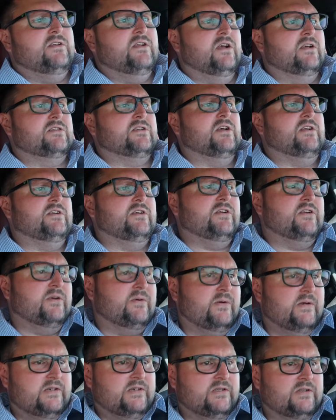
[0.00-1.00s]
Yes, I did
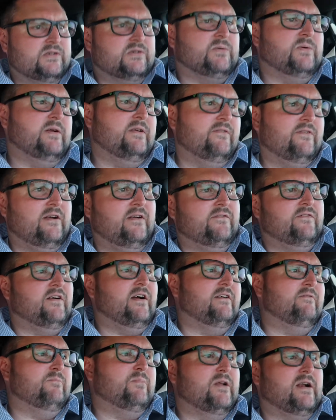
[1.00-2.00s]
agree to the
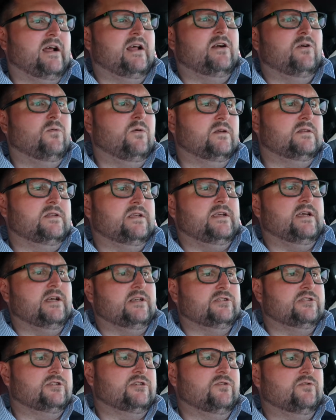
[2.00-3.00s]
$25,500, but I don't want the
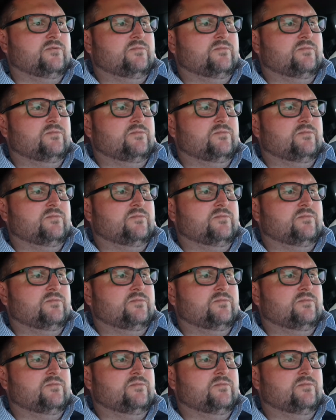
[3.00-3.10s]
etch, so